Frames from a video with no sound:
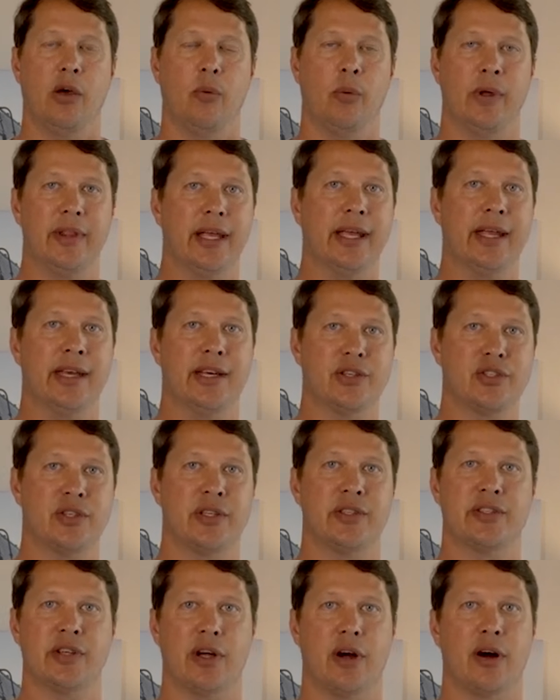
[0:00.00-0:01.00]
when the
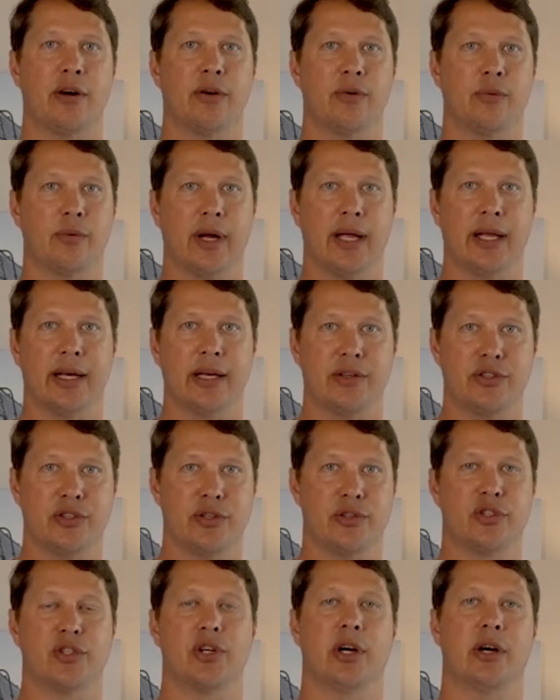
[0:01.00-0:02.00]
conditions aren't right
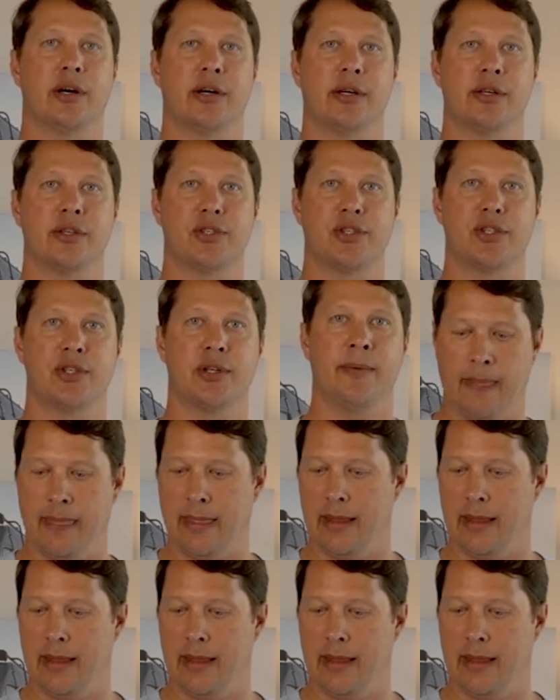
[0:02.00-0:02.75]
to charge.